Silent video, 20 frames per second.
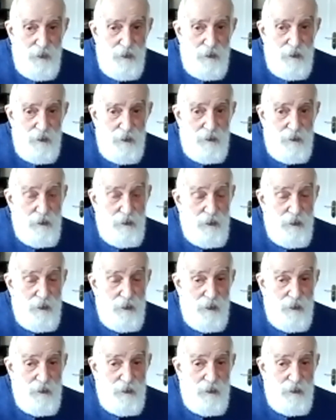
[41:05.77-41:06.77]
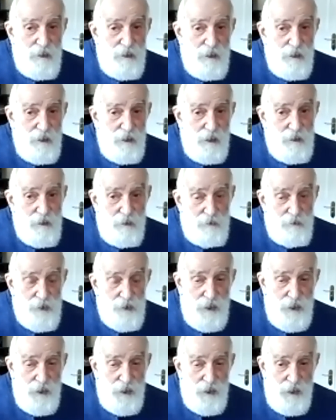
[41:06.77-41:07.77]
And I don't
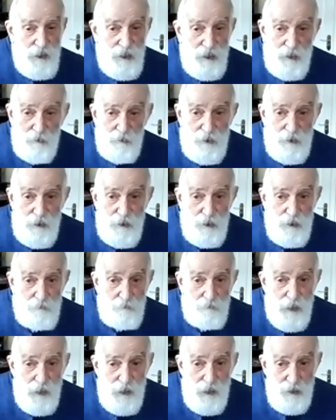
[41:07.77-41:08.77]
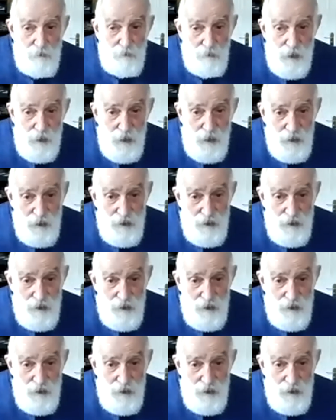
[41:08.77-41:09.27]
say guilty in a bad way.